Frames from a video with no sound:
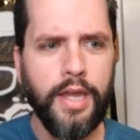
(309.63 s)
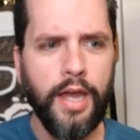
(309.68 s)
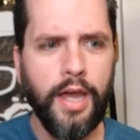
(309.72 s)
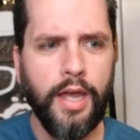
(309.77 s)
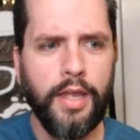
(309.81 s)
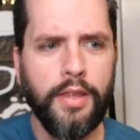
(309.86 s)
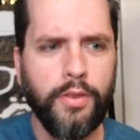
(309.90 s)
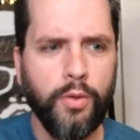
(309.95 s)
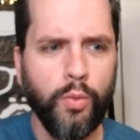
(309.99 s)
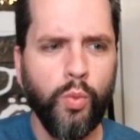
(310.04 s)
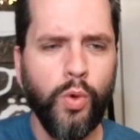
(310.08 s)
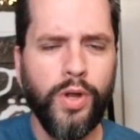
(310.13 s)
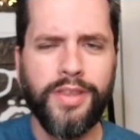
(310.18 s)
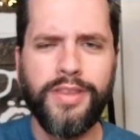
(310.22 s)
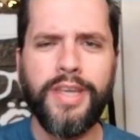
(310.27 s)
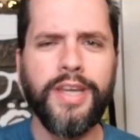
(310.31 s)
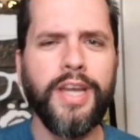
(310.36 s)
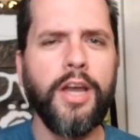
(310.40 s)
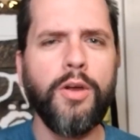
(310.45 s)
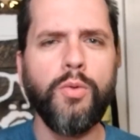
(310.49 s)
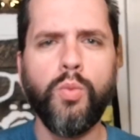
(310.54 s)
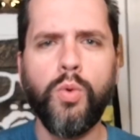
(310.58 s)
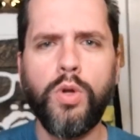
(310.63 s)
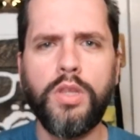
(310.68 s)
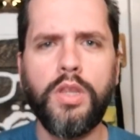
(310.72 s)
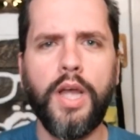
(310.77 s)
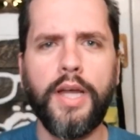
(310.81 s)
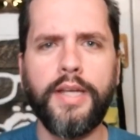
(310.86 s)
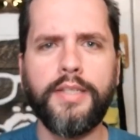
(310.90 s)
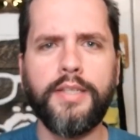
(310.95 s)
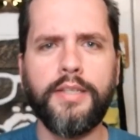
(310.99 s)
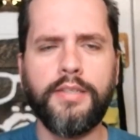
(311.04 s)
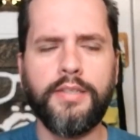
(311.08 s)
The one thing I would
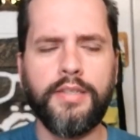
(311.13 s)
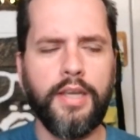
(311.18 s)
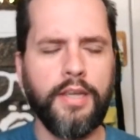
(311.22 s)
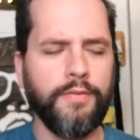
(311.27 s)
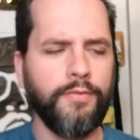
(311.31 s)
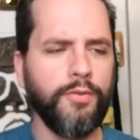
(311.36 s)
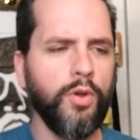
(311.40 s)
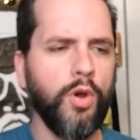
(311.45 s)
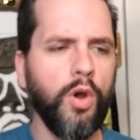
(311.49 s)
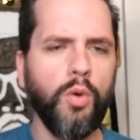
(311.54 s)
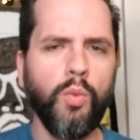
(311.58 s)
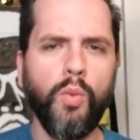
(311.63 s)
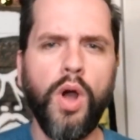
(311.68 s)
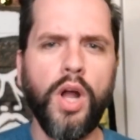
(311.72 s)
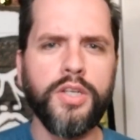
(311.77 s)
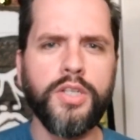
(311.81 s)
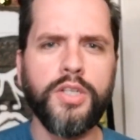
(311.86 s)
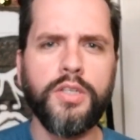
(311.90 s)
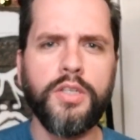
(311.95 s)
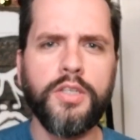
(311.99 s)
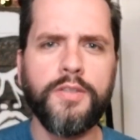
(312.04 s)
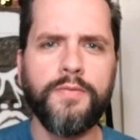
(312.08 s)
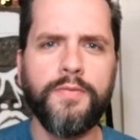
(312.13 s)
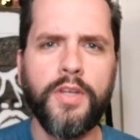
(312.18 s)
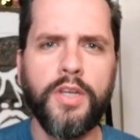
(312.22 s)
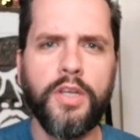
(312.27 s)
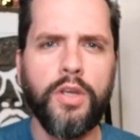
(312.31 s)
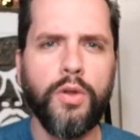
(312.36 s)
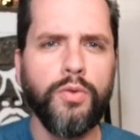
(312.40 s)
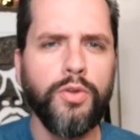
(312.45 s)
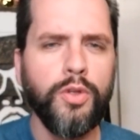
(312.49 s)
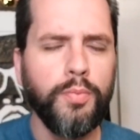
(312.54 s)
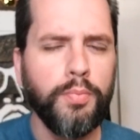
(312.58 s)
like to say, if you are watching this
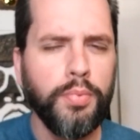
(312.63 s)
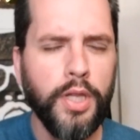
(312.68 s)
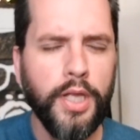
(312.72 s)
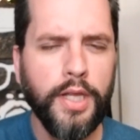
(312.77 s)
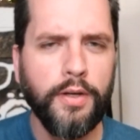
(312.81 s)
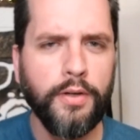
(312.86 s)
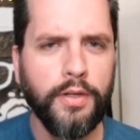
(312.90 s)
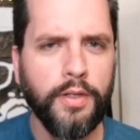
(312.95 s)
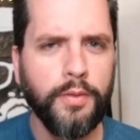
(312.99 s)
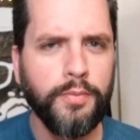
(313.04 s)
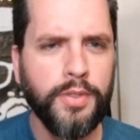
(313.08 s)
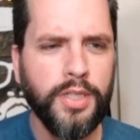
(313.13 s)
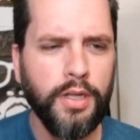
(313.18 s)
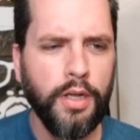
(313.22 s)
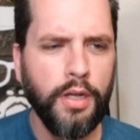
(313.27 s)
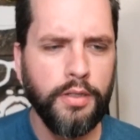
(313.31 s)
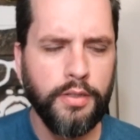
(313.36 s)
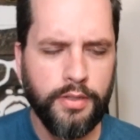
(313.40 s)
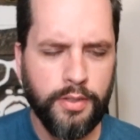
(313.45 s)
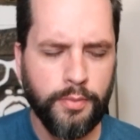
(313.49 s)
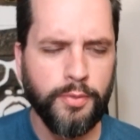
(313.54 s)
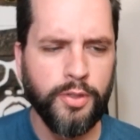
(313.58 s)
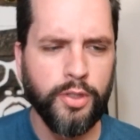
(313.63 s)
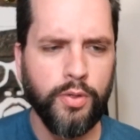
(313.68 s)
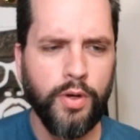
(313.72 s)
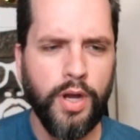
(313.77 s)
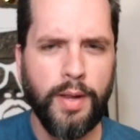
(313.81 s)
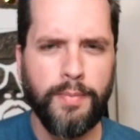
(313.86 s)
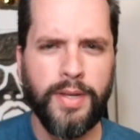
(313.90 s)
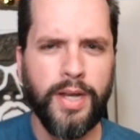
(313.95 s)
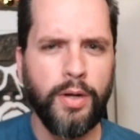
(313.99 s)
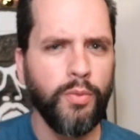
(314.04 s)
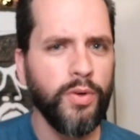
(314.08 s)
video and you plan on
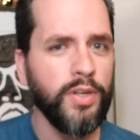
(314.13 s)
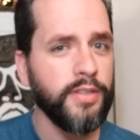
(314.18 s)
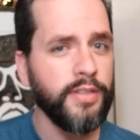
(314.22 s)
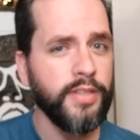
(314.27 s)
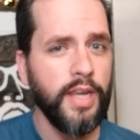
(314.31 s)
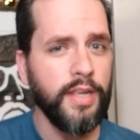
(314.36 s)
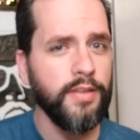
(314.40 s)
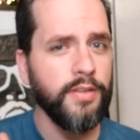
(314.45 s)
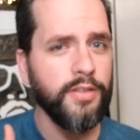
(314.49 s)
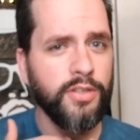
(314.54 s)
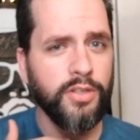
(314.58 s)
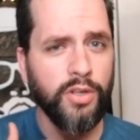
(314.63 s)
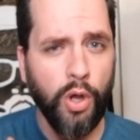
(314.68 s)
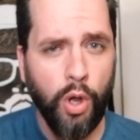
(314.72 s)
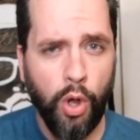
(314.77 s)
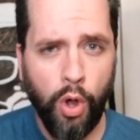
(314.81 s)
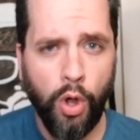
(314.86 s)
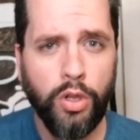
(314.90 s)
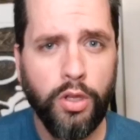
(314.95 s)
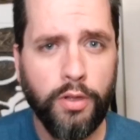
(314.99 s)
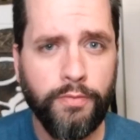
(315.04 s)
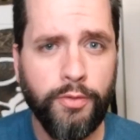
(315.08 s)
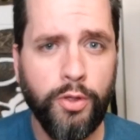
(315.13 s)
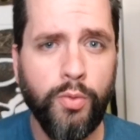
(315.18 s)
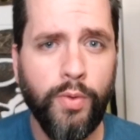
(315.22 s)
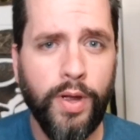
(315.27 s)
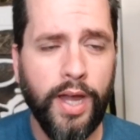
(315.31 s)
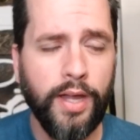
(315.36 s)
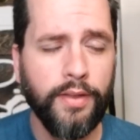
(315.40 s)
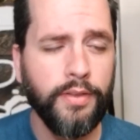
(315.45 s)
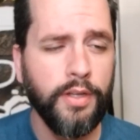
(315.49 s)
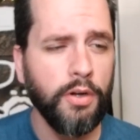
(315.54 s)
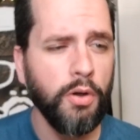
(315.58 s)
unsubscribing, I want to say this to all of you
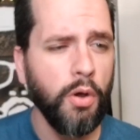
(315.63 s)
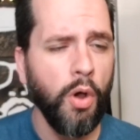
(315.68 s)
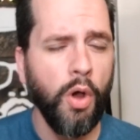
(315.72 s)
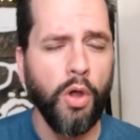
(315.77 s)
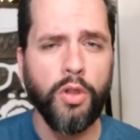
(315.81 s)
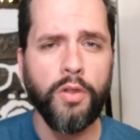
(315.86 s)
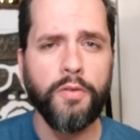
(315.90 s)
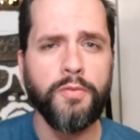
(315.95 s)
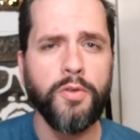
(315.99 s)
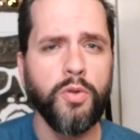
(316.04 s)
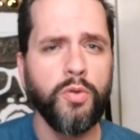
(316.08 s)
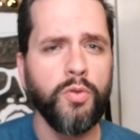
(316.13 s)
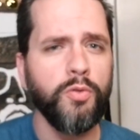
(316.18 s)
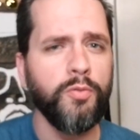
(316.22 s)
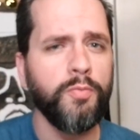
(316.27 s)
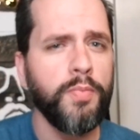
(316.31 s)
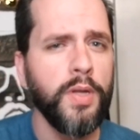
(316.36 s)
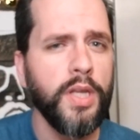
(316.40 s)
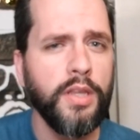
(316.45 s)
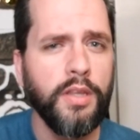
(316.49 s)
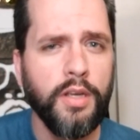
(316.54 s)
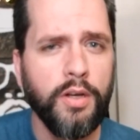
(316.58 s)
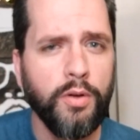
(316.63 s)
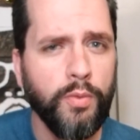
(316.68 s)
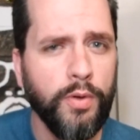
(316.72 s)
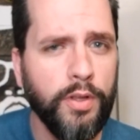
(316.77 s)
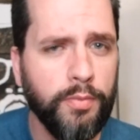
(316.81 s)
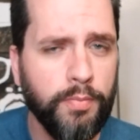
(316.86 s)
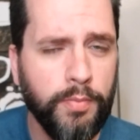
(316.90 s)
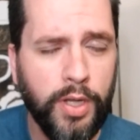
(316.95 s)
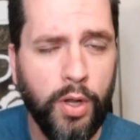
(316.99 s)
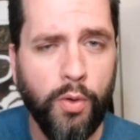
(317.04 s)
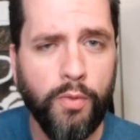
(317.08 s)
out there, all of you who've been there
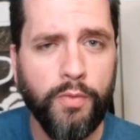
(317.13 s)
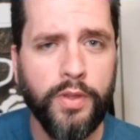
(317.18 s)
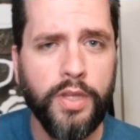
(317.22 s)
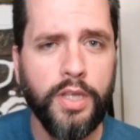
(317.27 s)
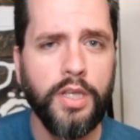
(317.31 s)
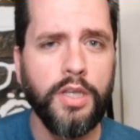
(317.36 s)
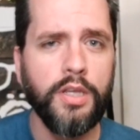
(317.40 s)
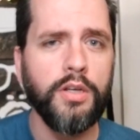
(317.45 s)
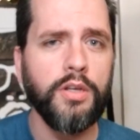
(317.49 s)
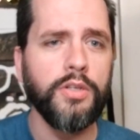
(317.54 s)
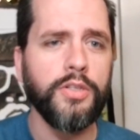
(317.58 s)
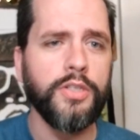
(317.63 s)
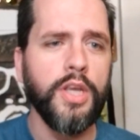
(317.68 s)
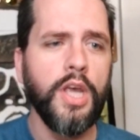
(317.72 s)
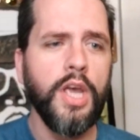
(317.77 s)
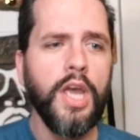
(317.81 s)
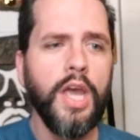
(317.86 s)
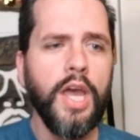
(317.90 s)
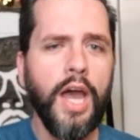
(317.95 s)
with me over the years.